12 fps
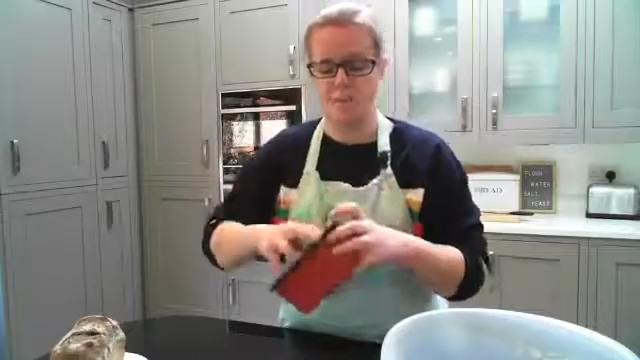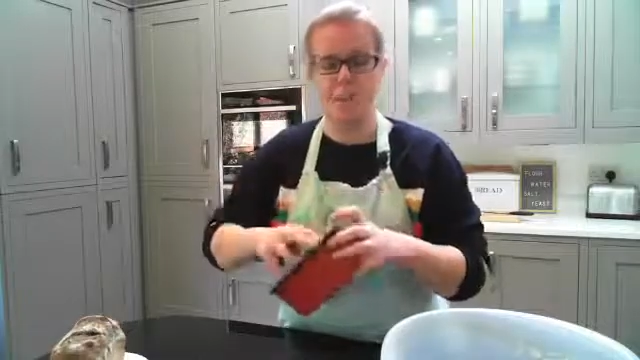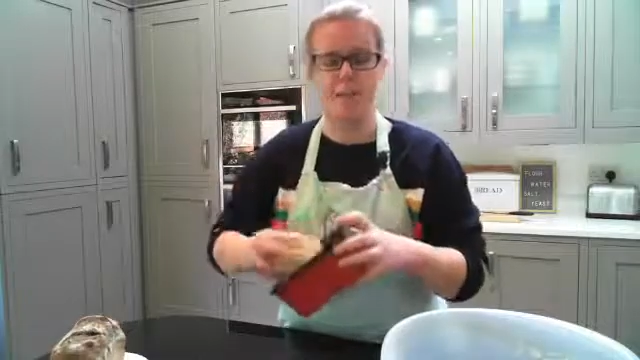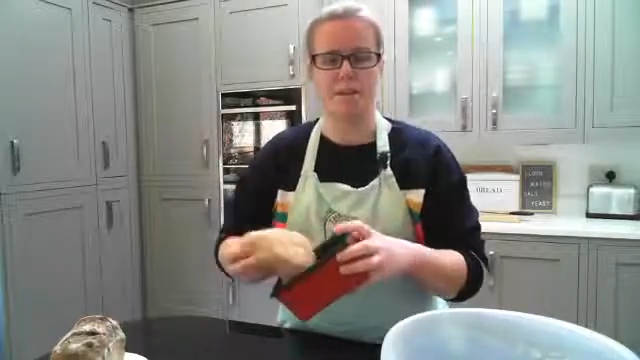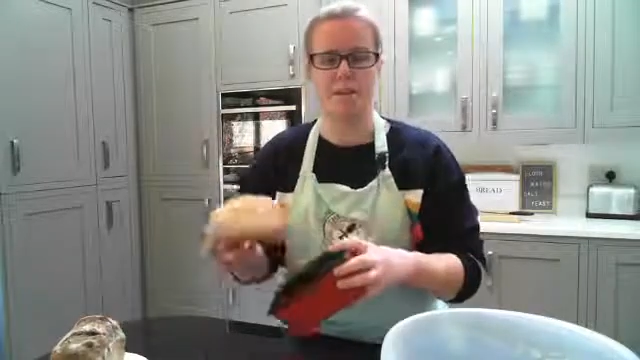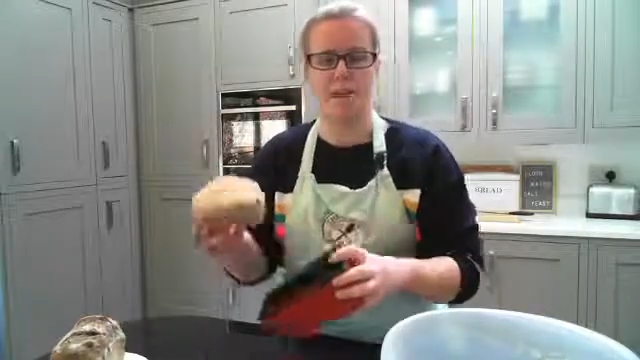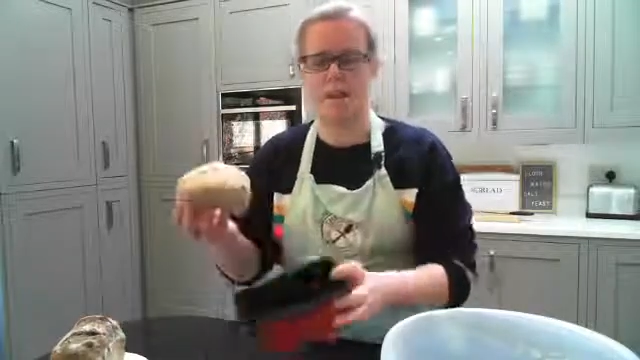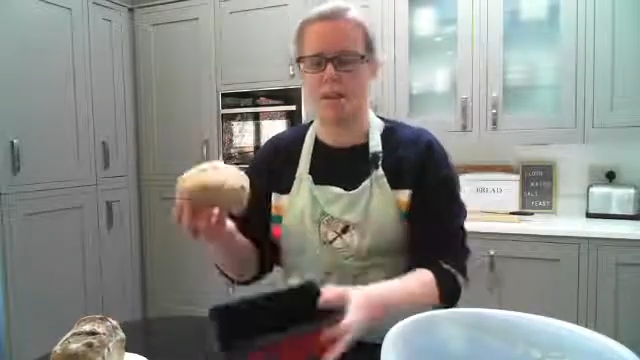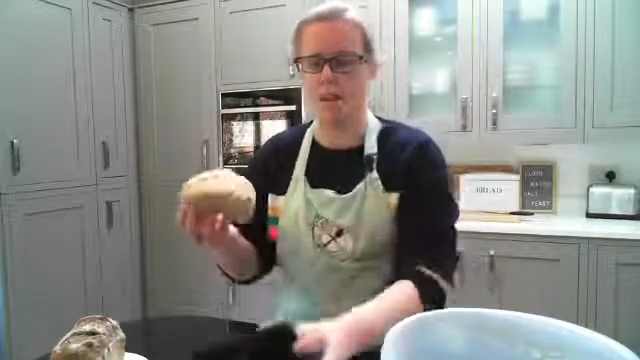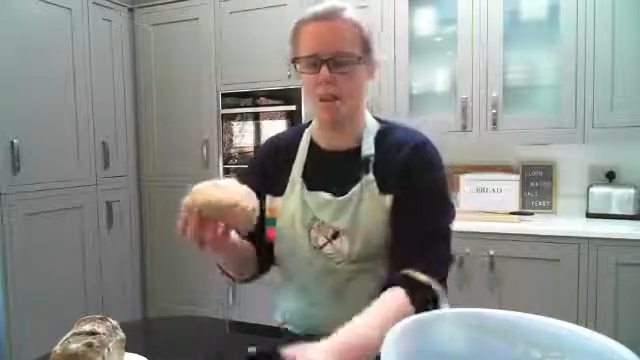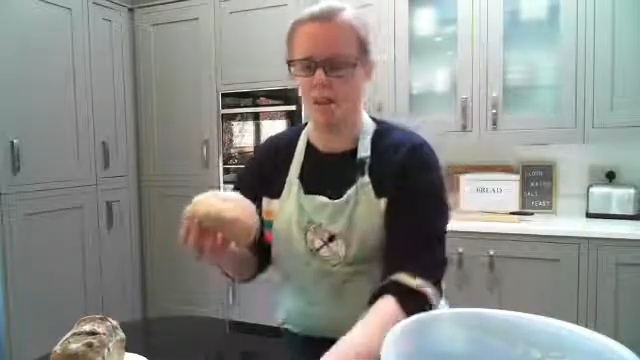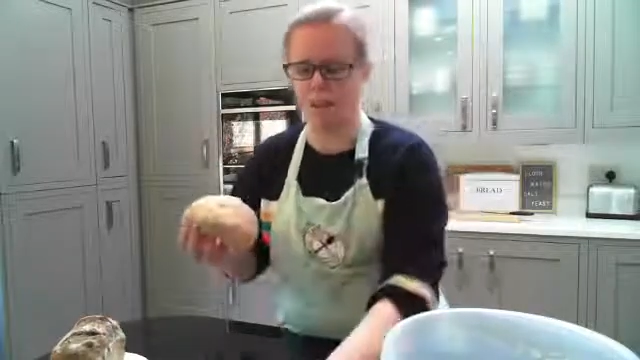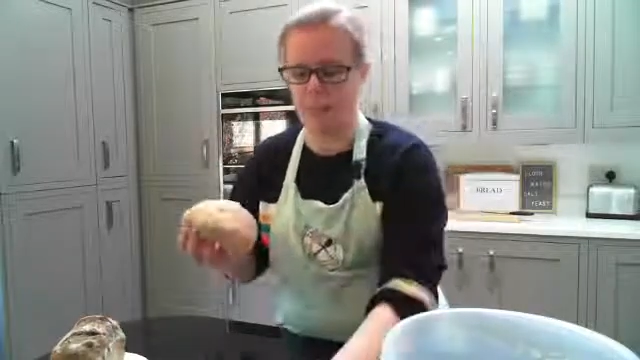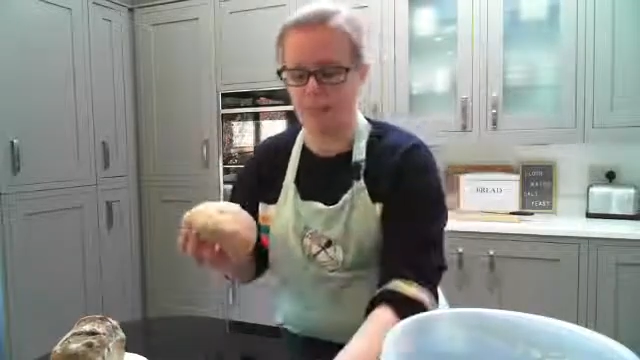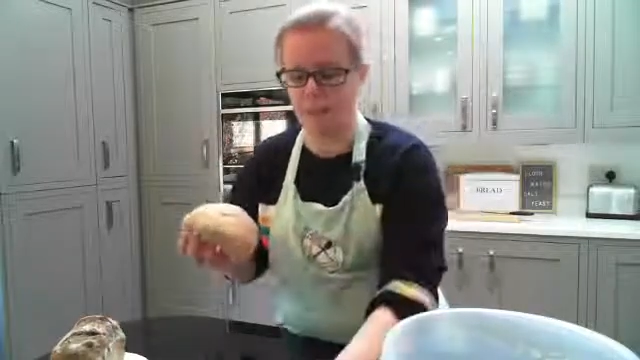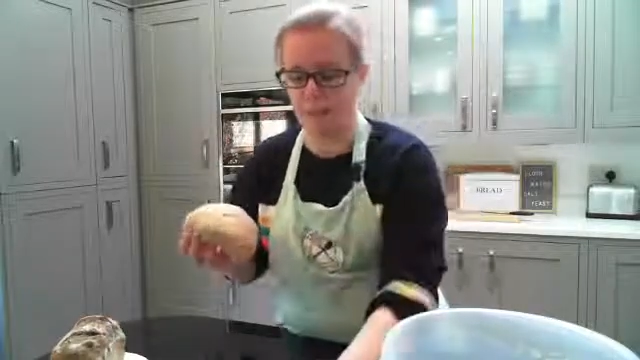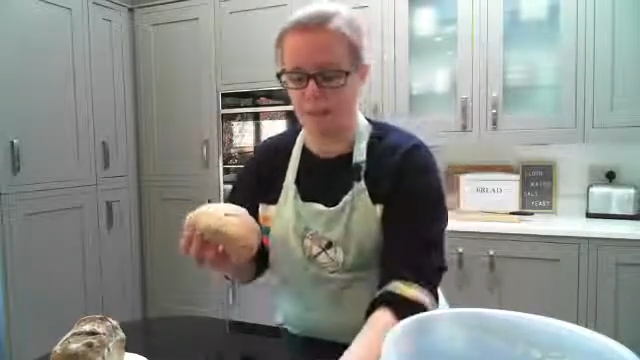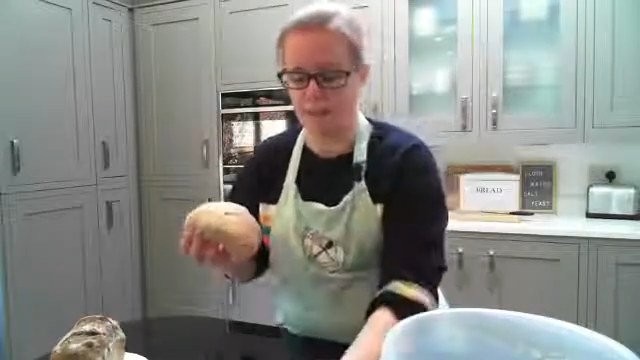you're kind of early on in
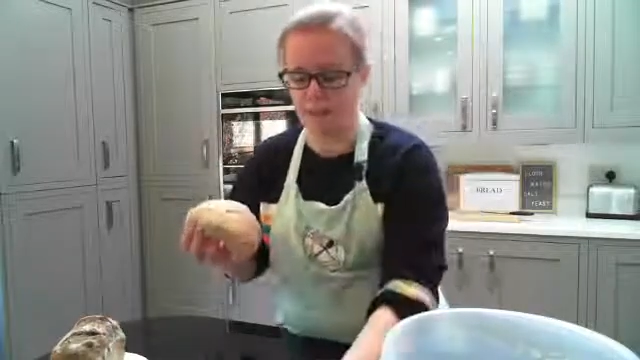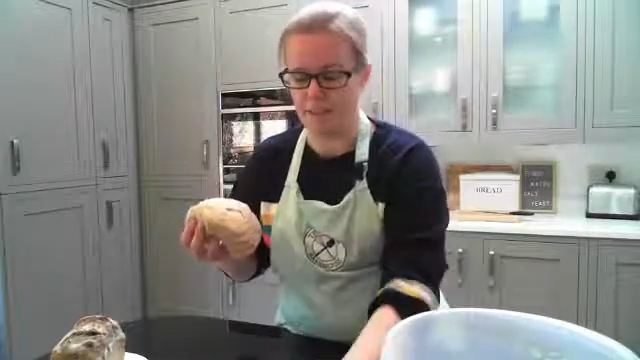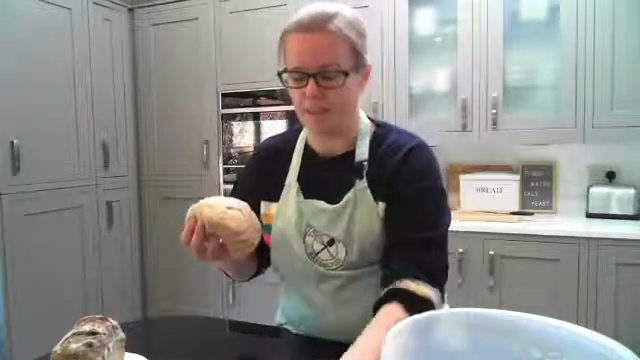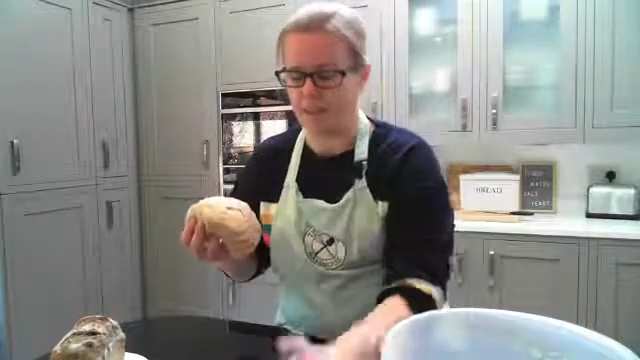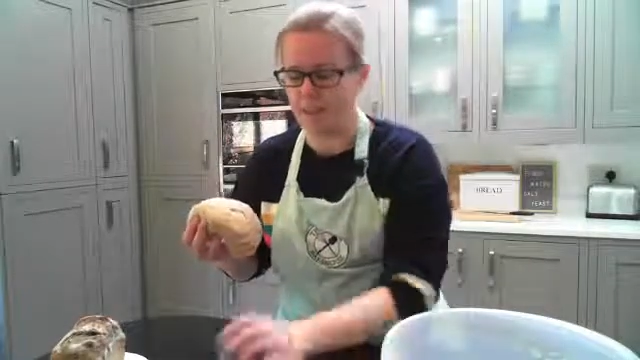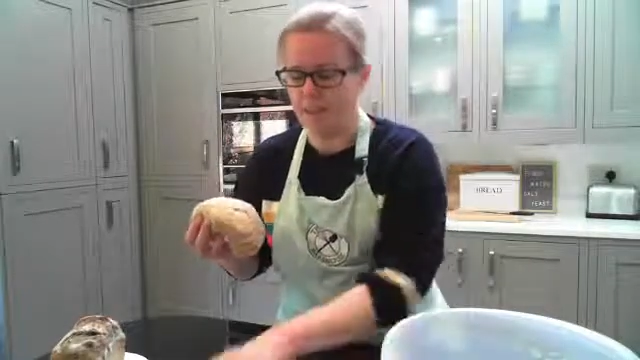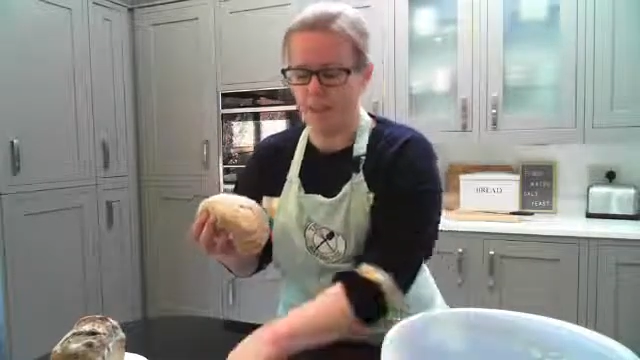doing this,